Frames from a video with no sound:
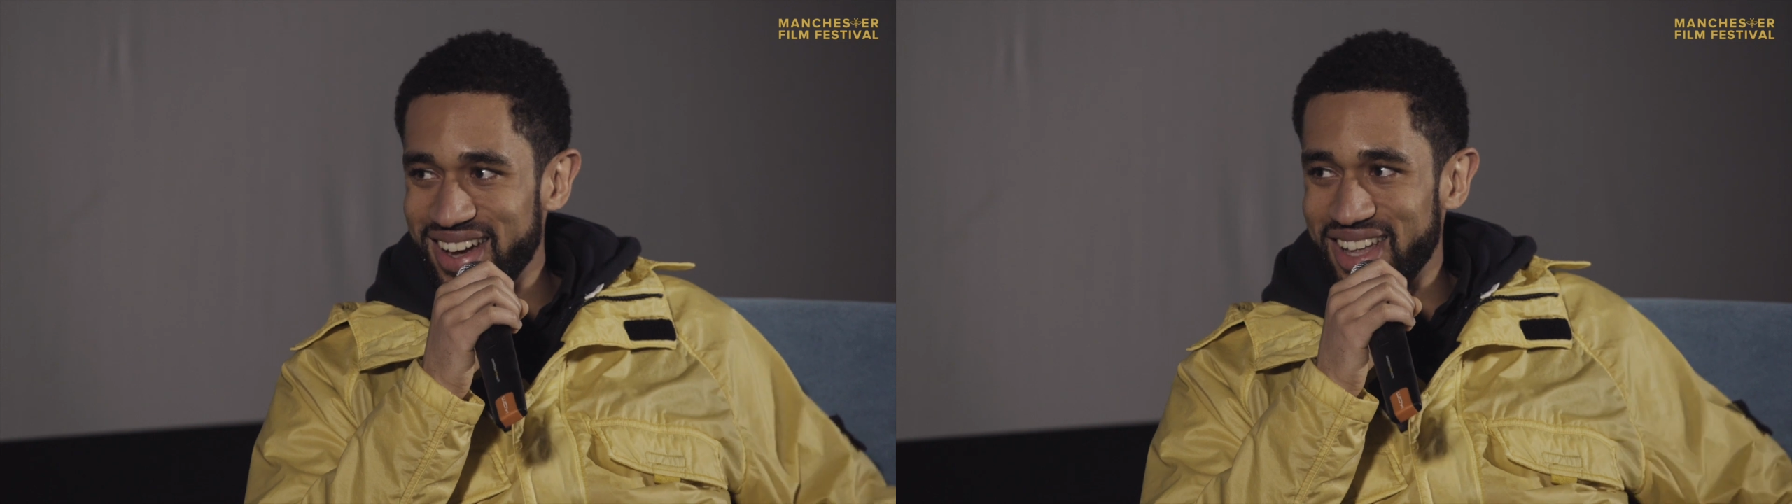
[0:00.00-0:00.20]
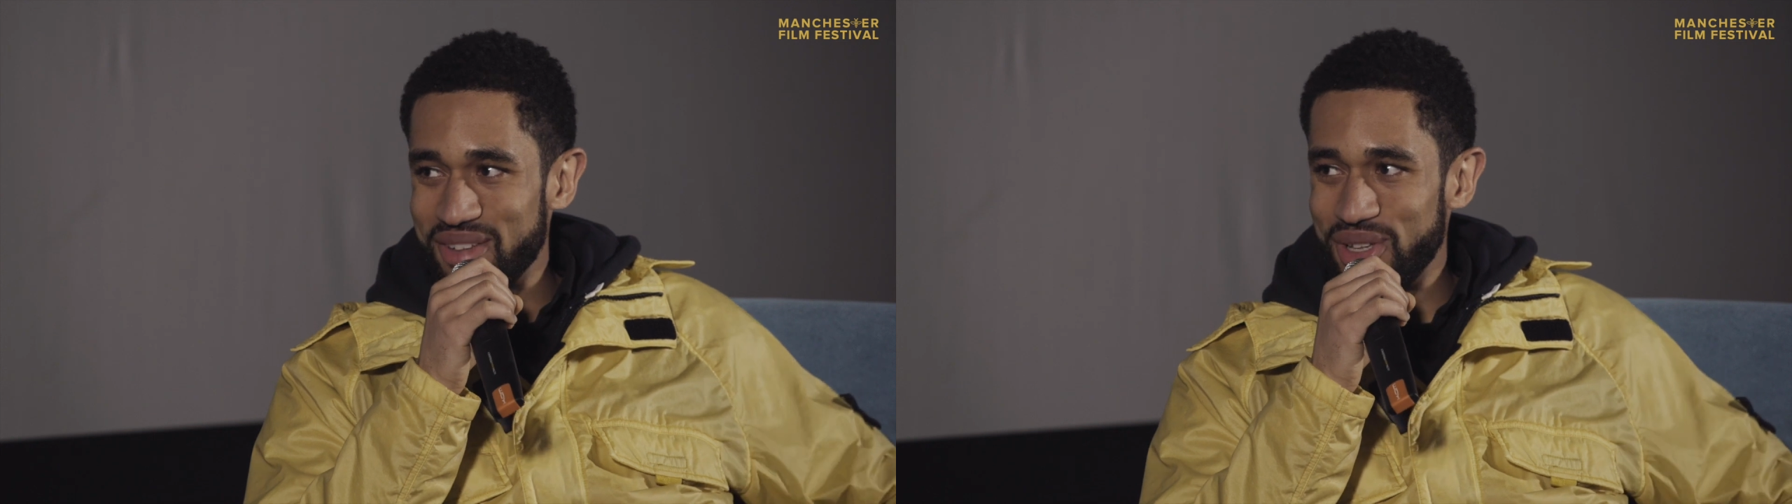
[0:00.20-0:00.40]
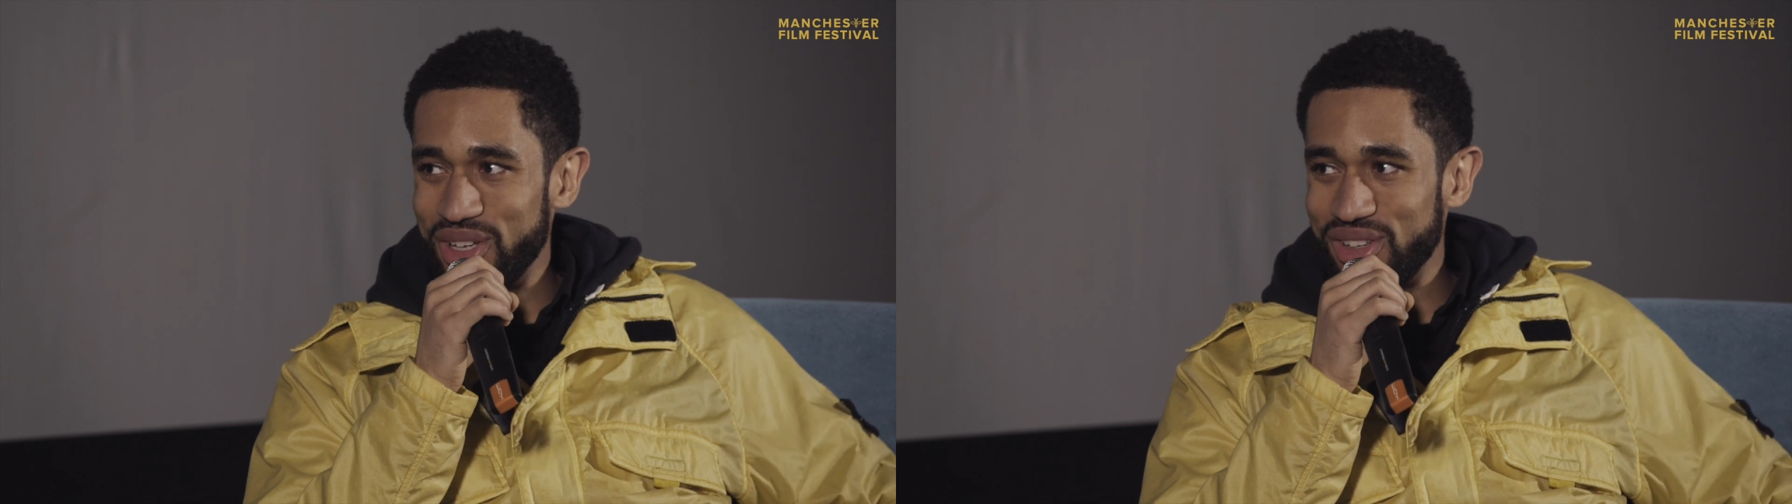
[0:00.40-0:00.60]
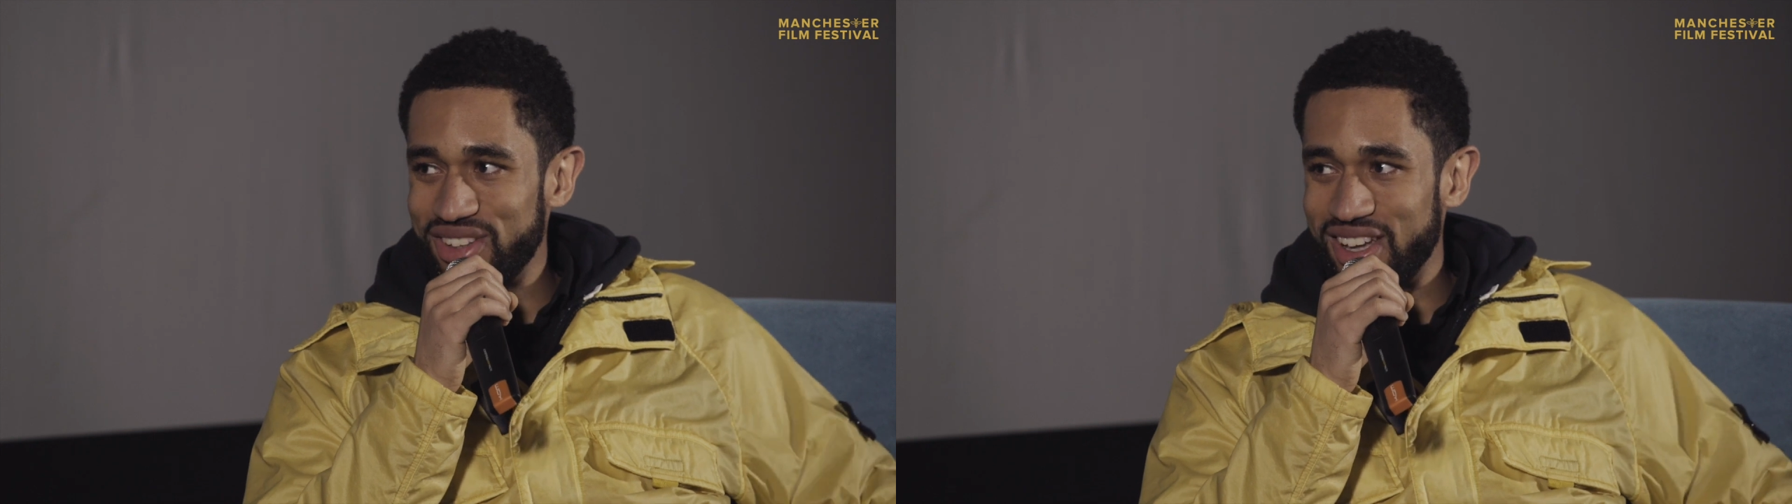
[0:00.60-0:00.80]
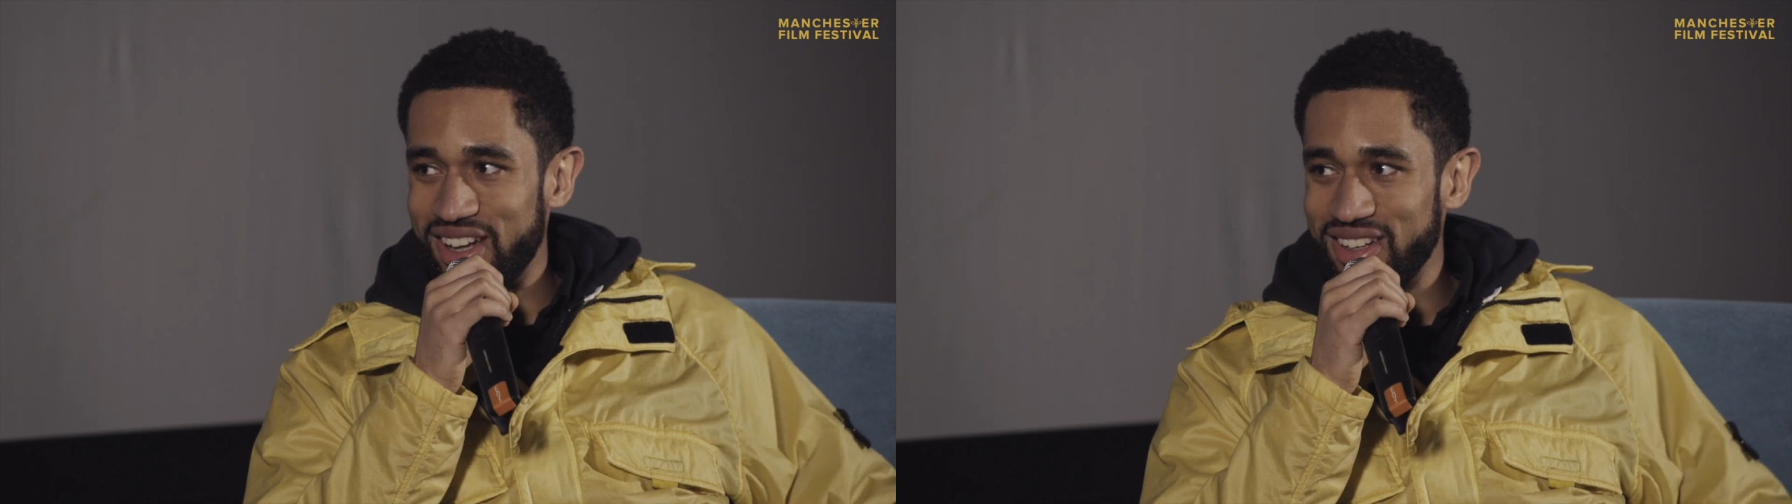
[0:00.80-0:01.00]
That'd have been a
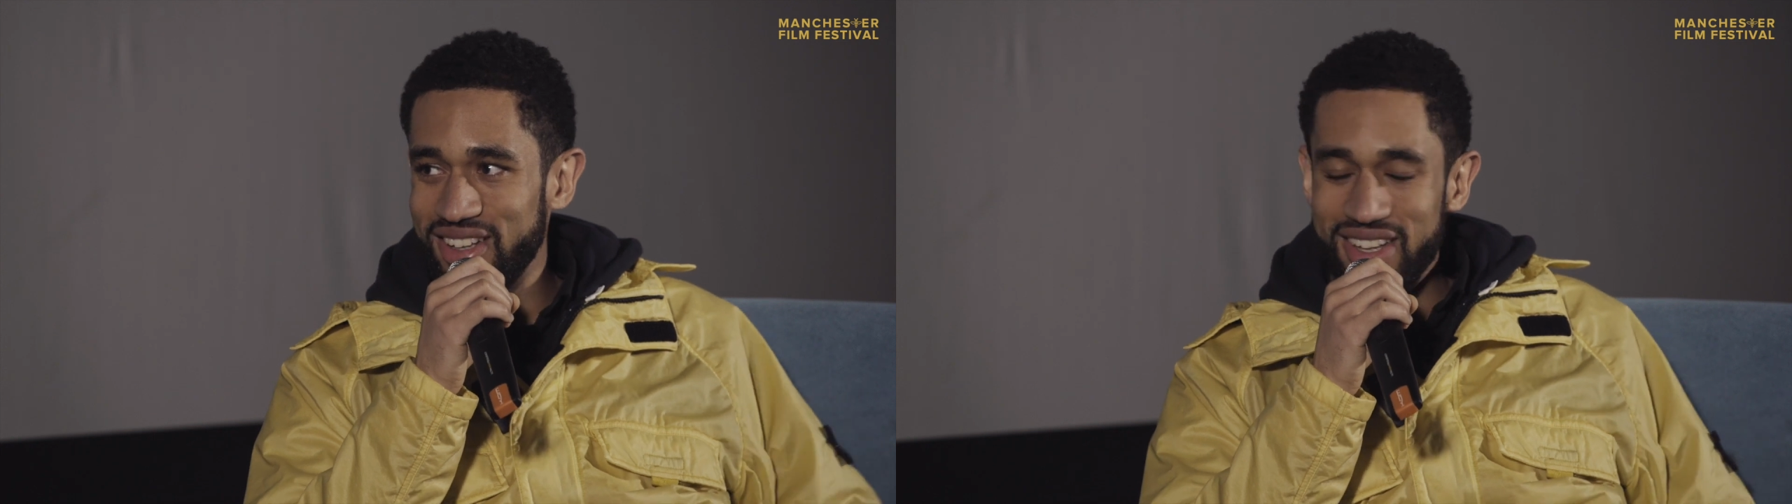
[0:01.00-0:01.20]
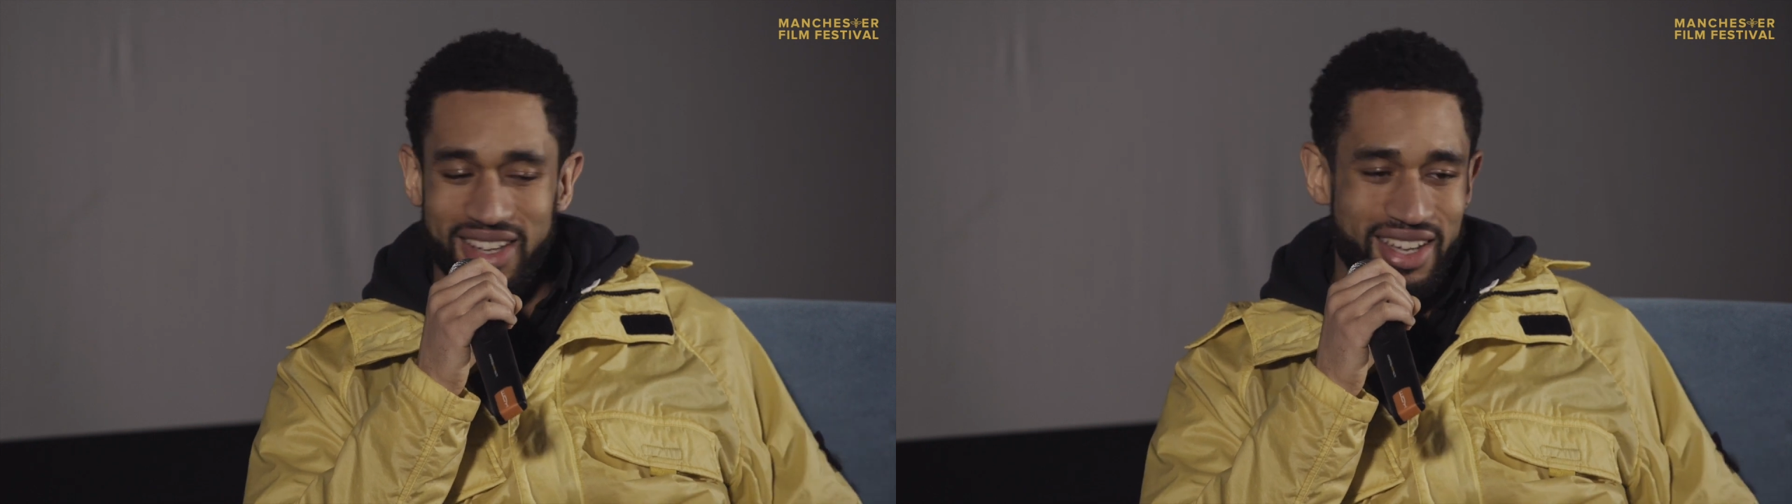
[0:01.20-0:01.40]
good start.